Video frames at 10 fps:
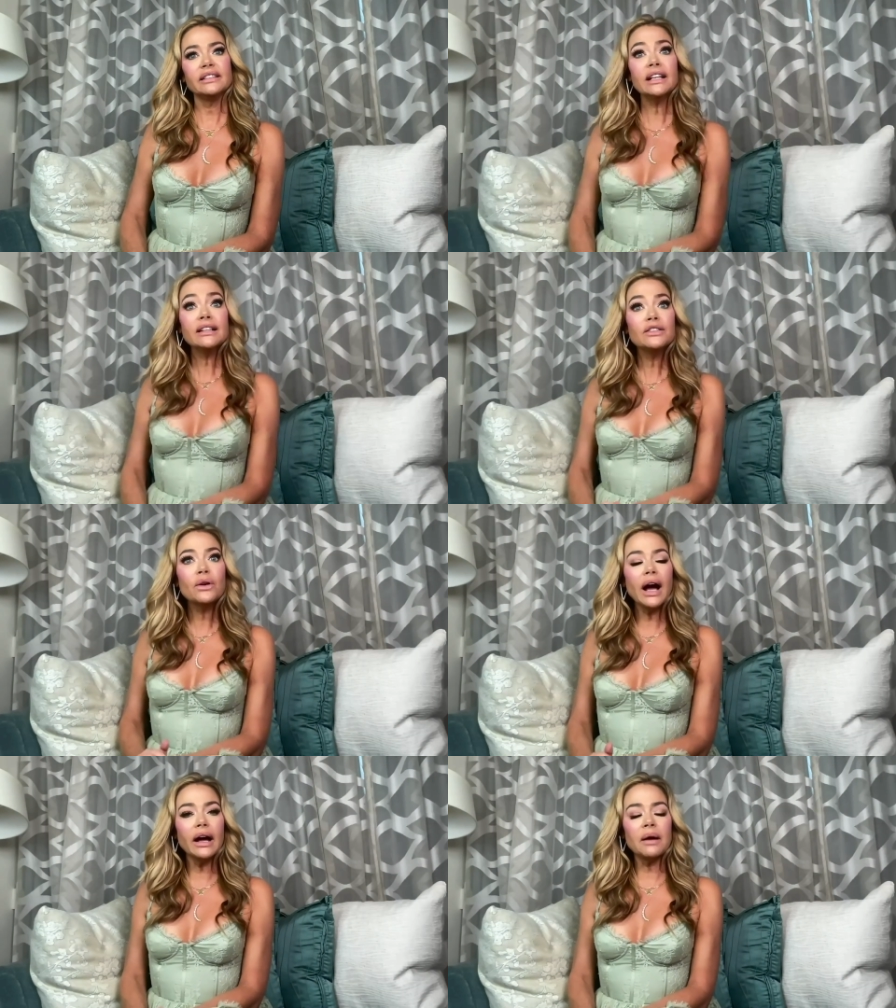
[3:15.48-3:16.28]
Yeah, no,
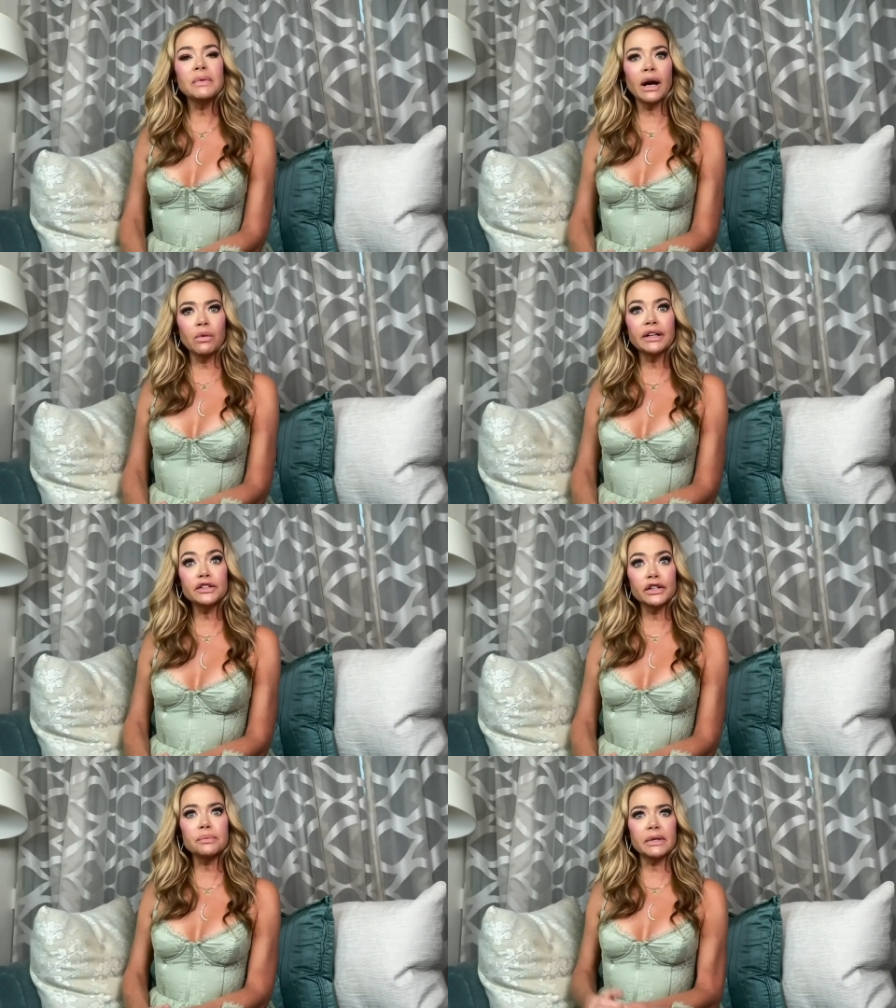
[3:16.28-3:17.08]
I mean, I
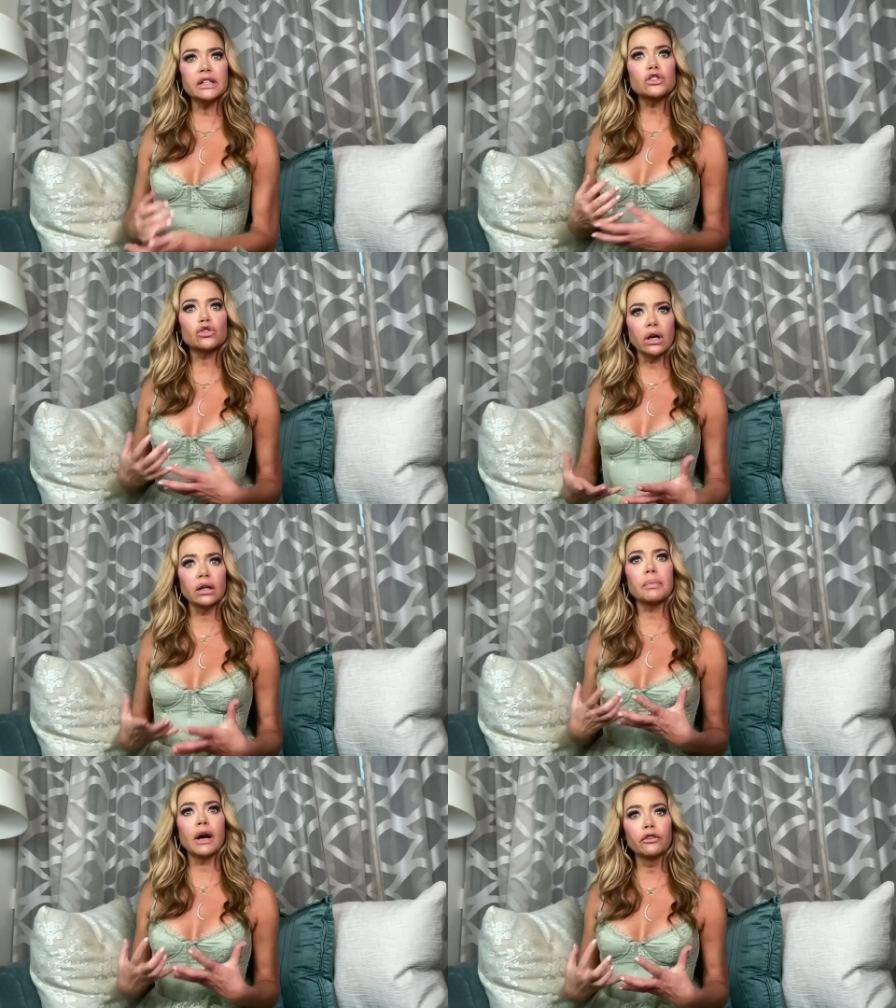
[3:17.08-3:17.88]
wanted her to be strong
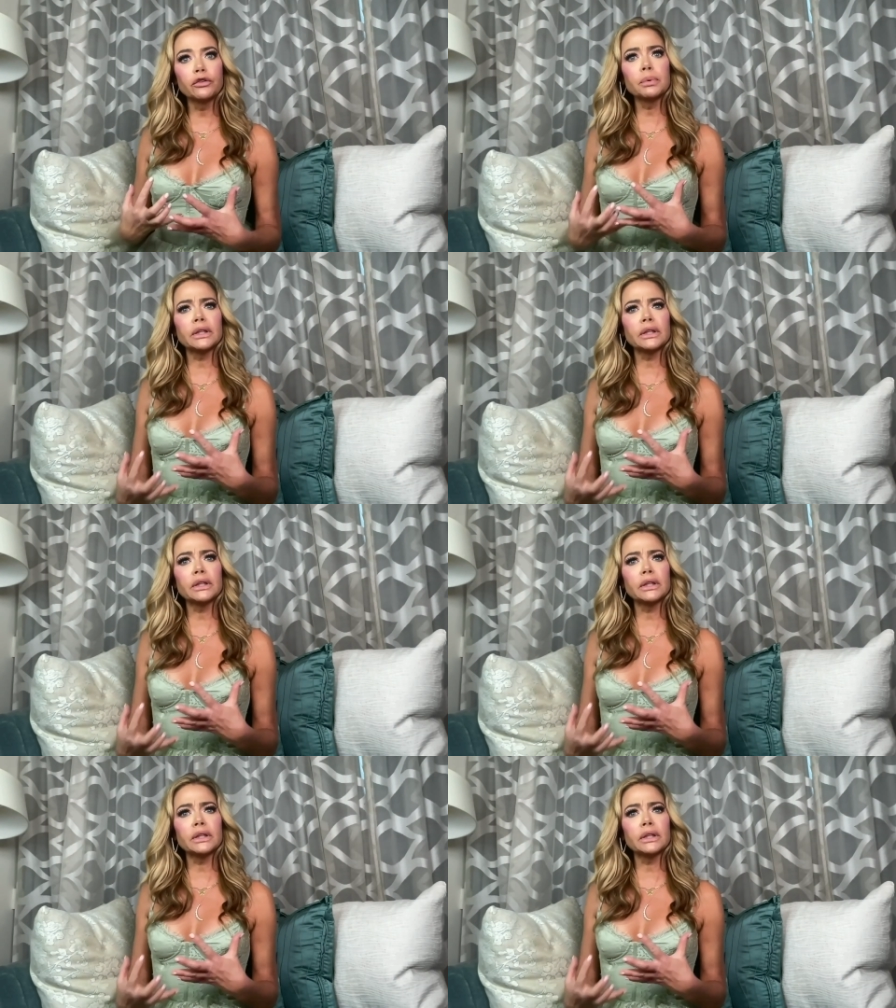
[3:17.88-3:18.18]
and powerful,